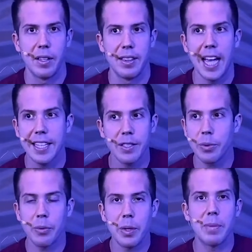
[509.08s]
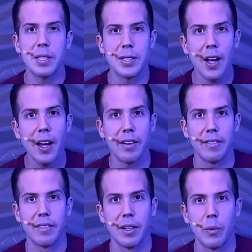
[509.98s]
That's what we've been taught.
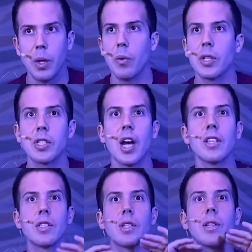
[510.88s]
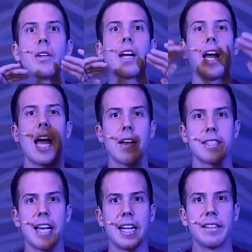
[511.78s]
We were taught to look
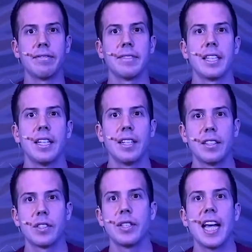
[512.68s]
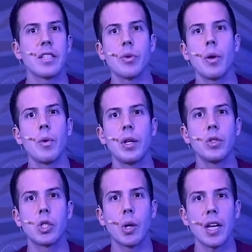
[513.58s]
outside. So that's why we
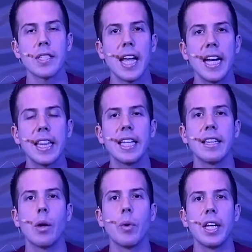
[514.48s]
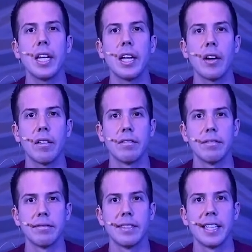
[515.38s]
don't trust anything that we hear.
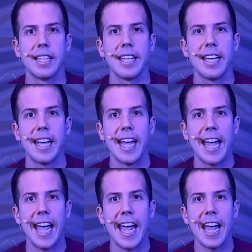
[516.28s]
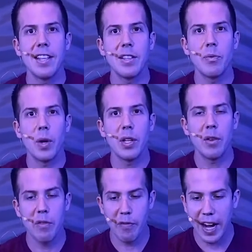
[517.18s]
And when
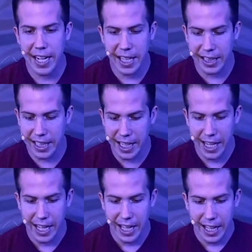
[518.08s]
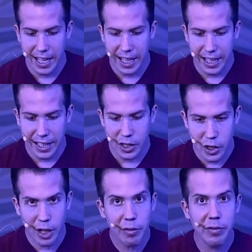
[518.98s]
you finally
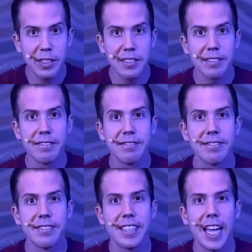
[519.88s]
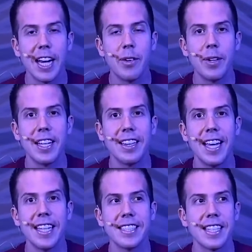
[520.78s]
shift and
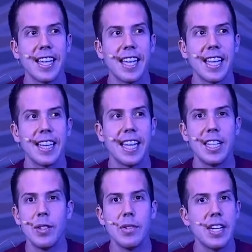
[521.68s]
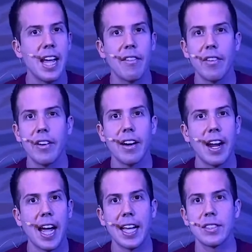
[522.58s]
realize that you never
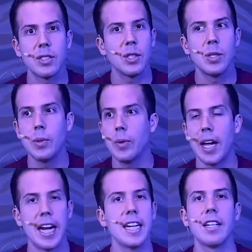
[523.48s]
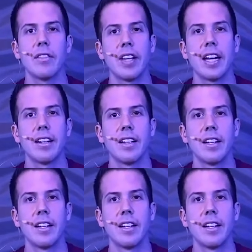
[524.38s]
had to do any of that.